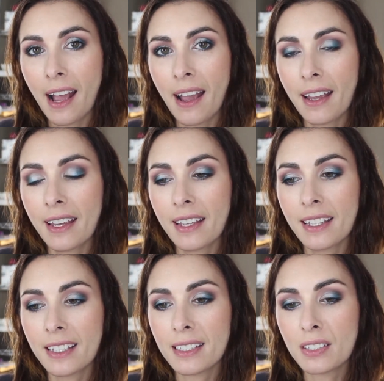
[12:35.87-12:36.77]
I
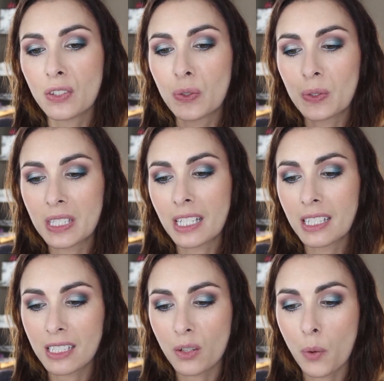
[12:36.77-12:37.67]
used
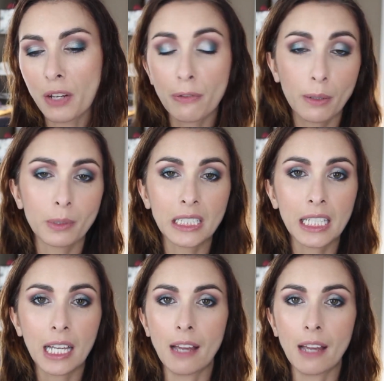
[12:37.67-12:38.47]
it quite frequently,